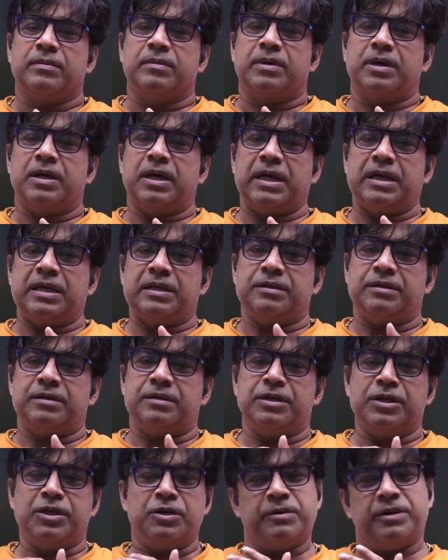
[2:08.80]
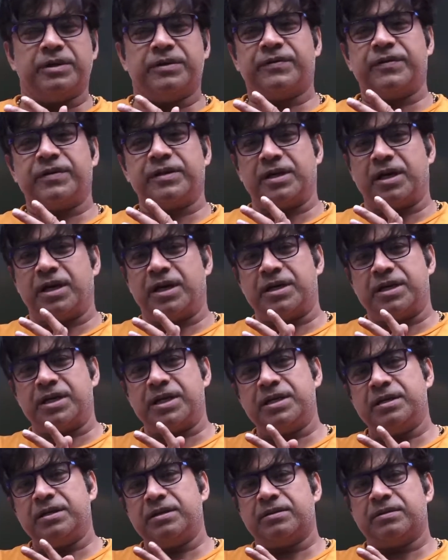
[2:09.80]
and new
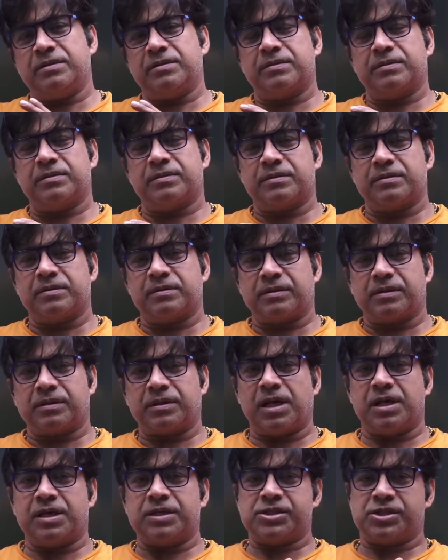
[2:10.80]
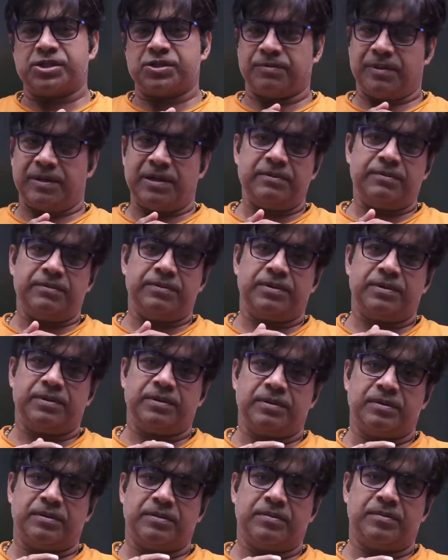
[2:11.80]
NCRT Class 12
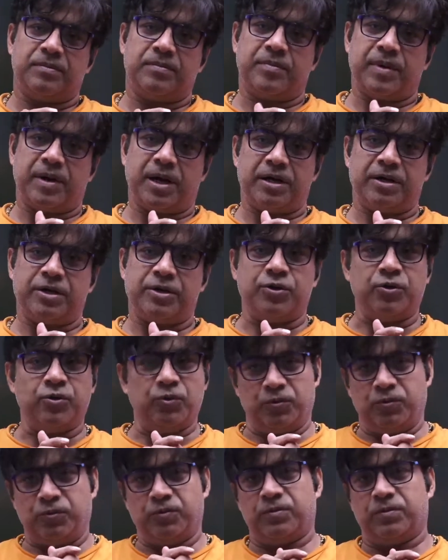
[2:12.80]
Part 2.